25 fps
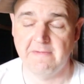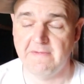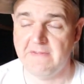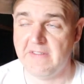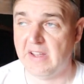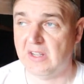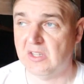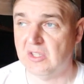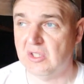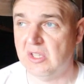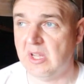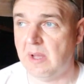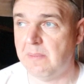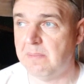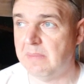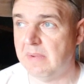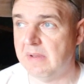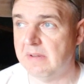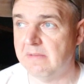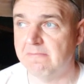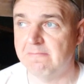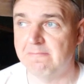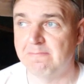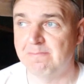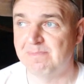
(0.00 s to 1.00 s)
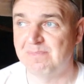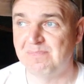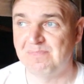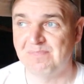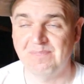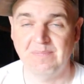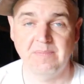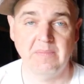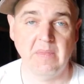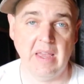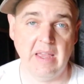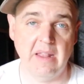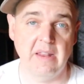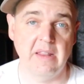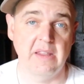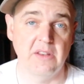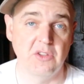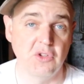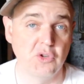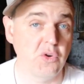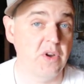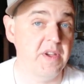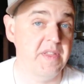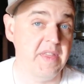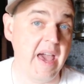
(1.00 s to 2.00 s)
fixed up and, and
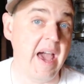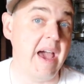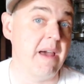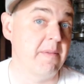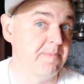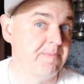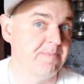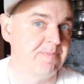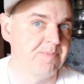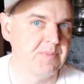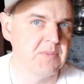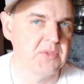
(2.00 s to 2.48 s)
enjoy that.